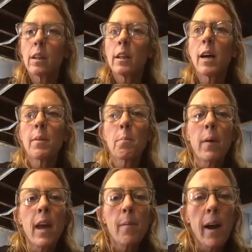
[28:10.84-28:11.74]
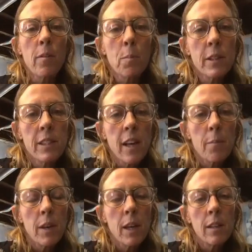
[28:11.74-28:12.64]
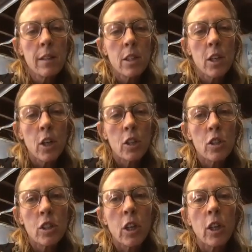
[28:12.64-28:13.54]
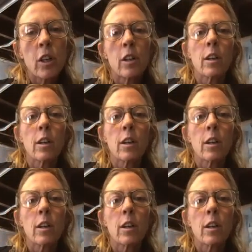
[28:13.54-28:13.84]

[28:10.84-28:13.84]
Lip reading: Yep, and Pam, I would put some into her skirt.